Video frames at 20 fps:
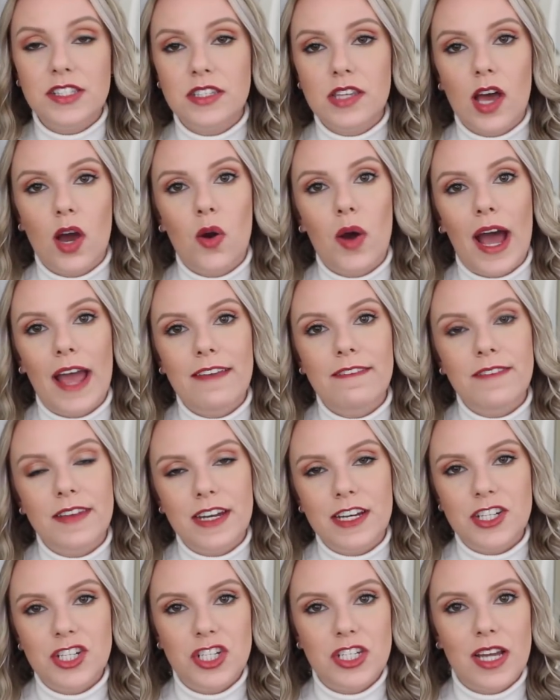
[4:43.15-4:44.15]
So I
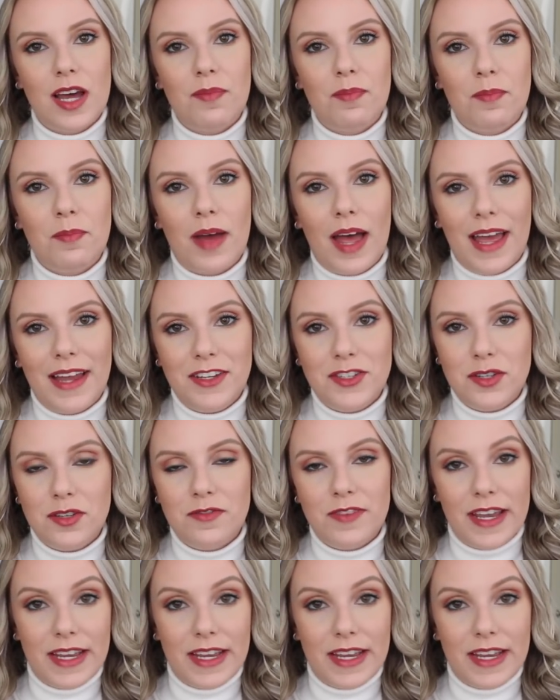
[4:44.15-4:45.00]
finished up my Too